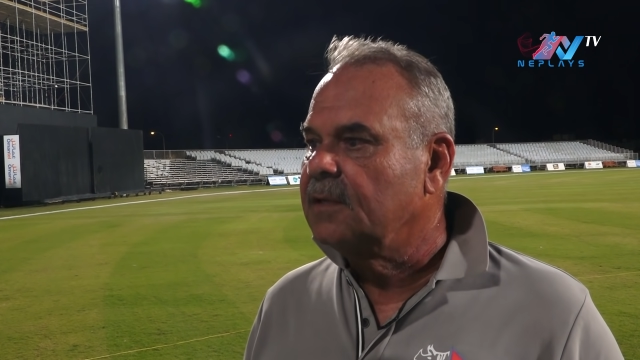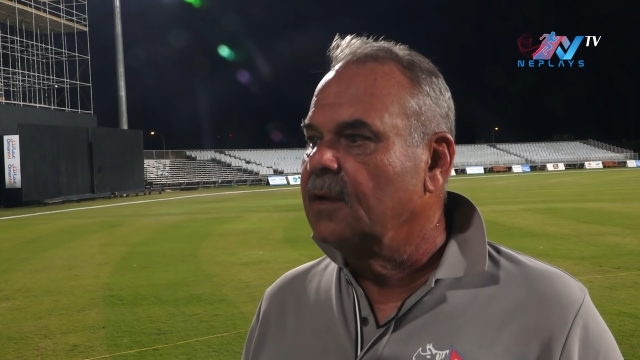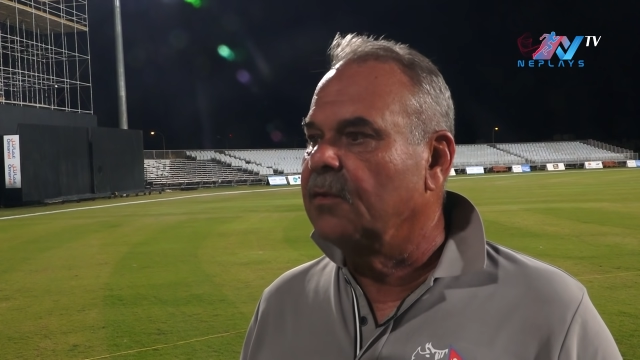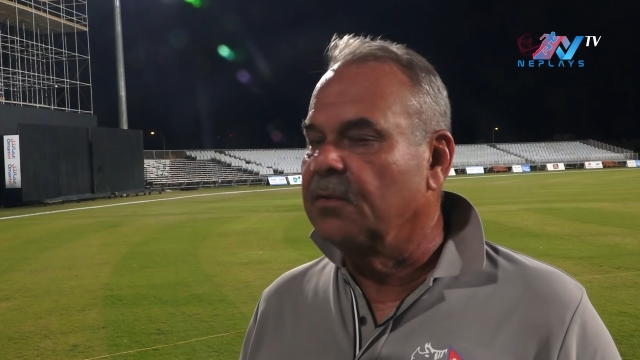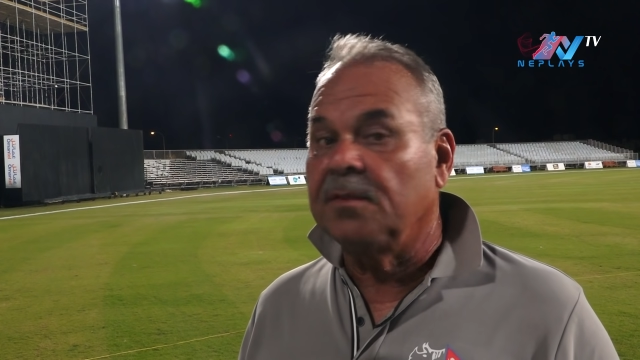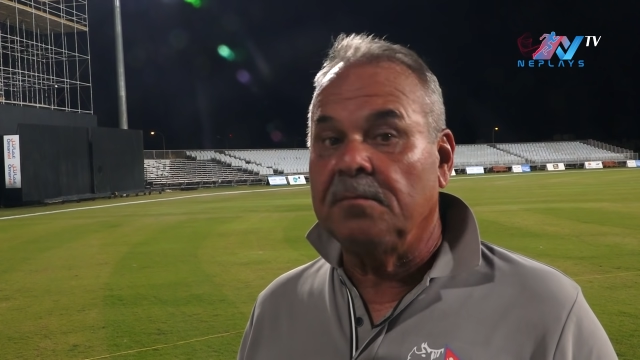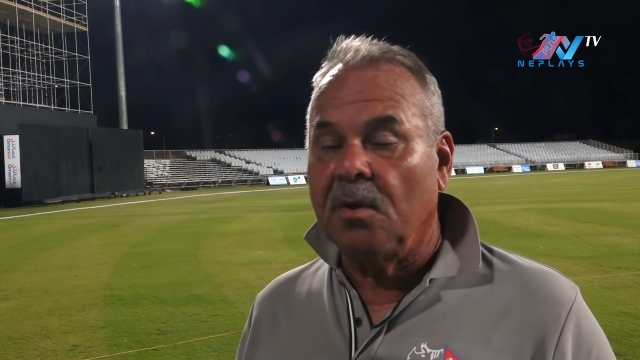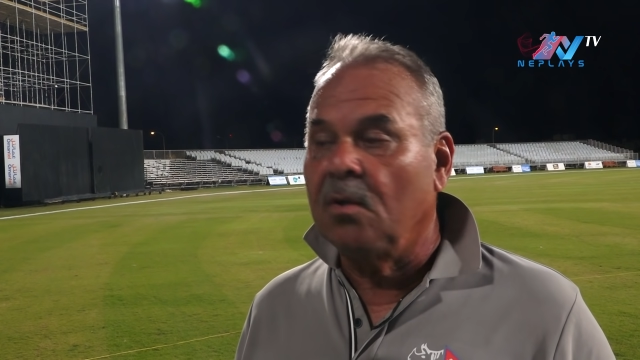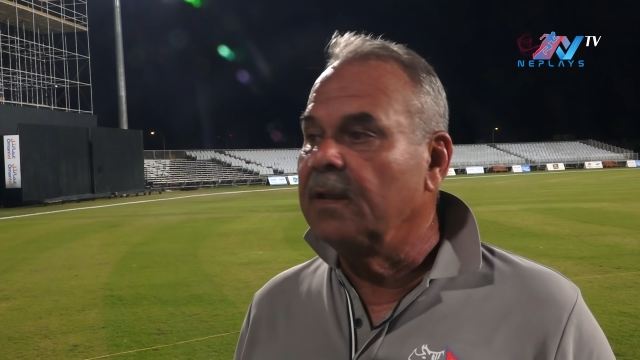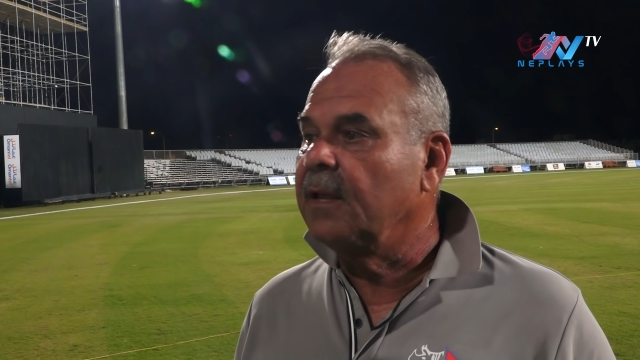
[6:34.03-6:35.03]
I thought the
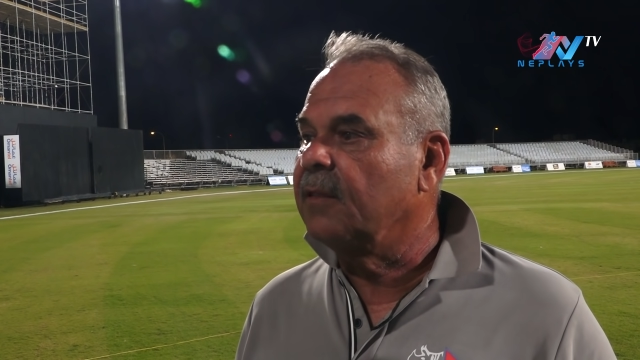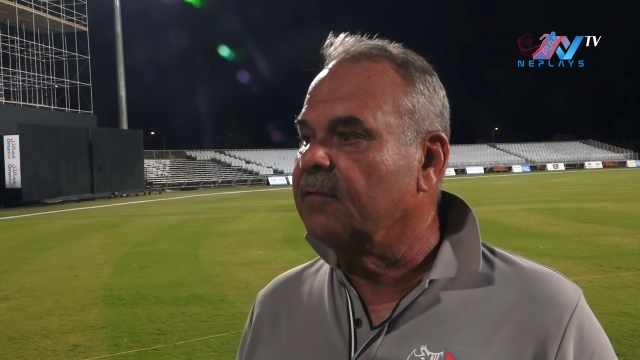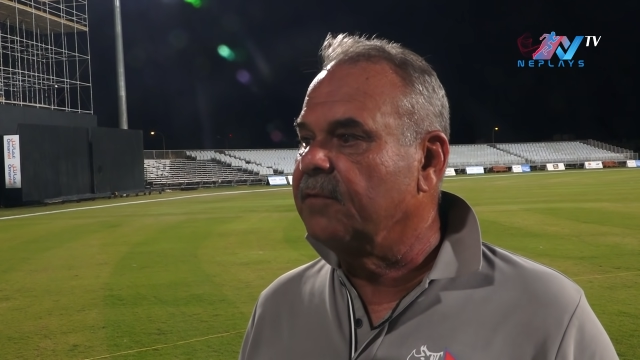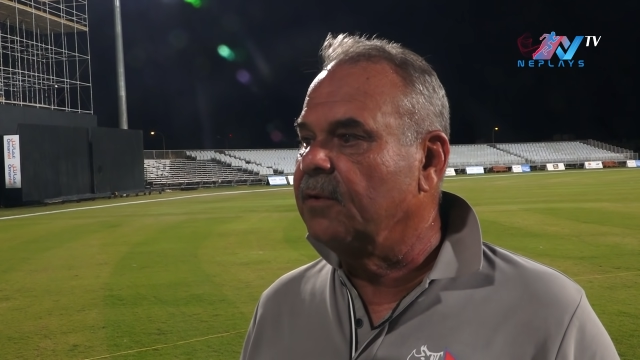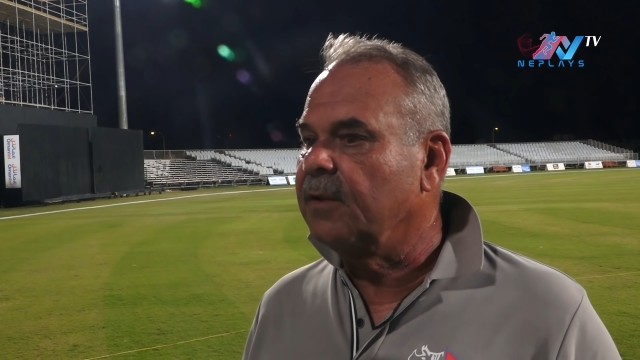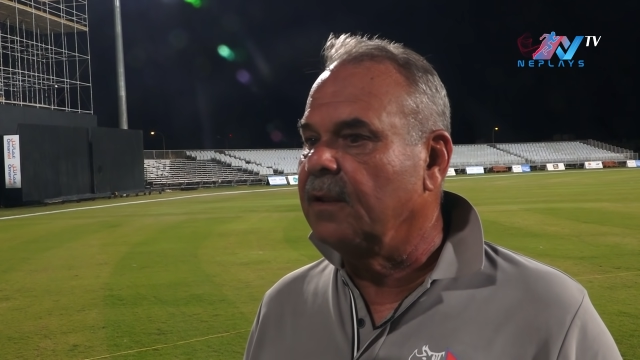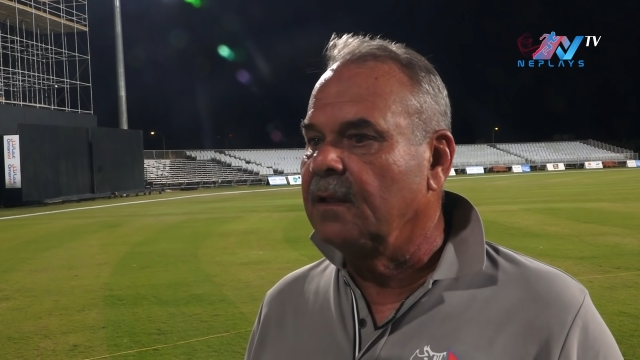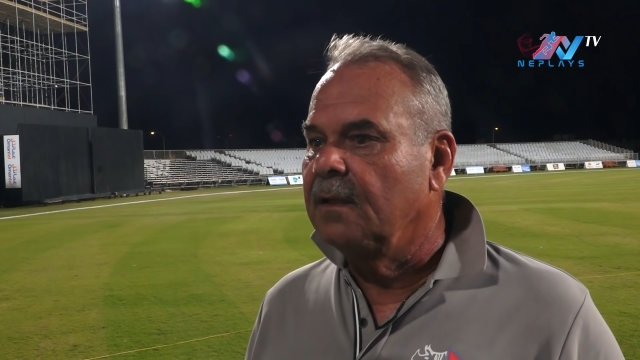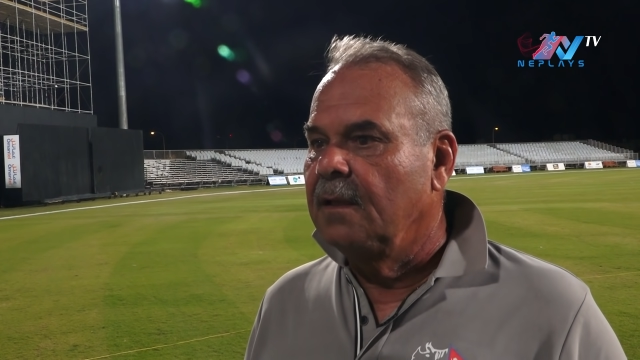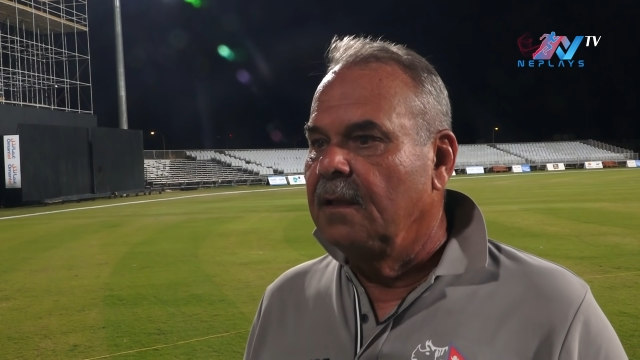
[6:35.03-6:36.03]
bowling and the fielding,
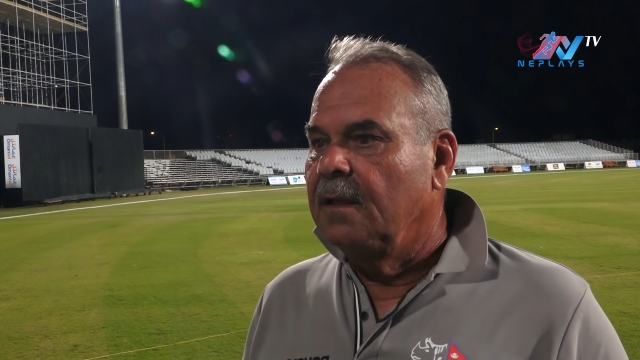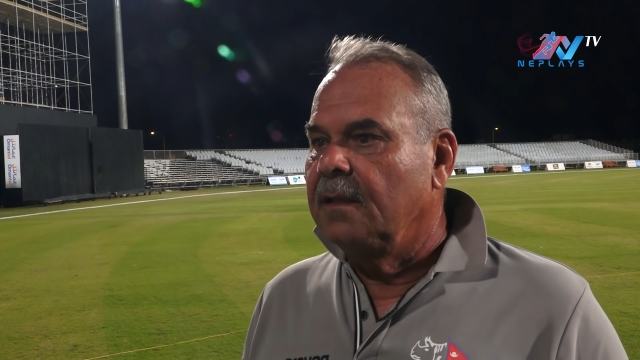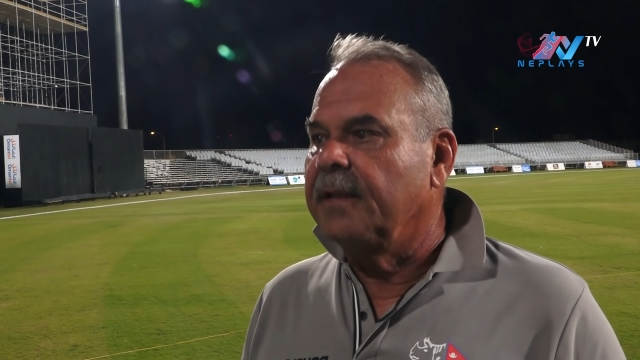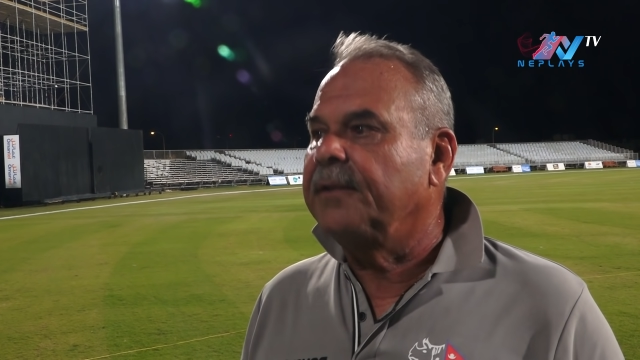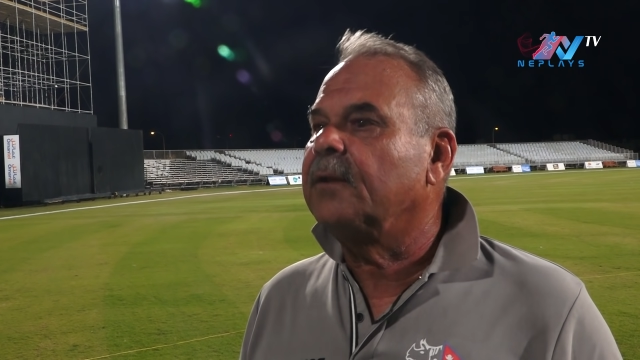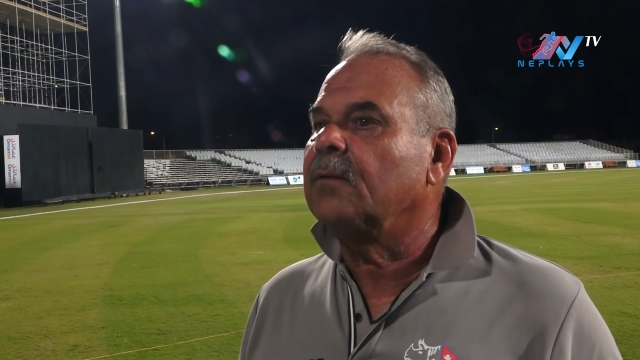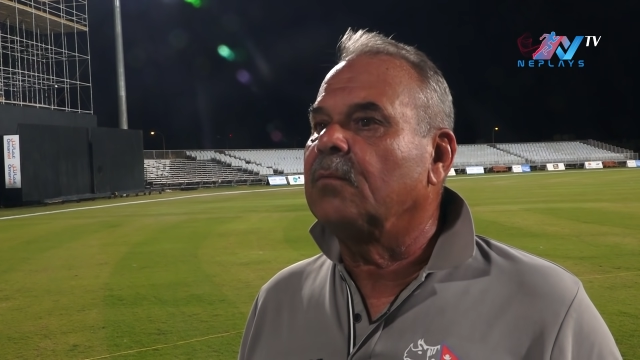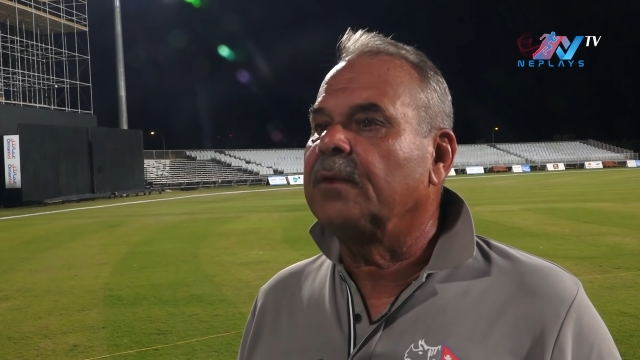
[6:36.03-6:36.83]
they did it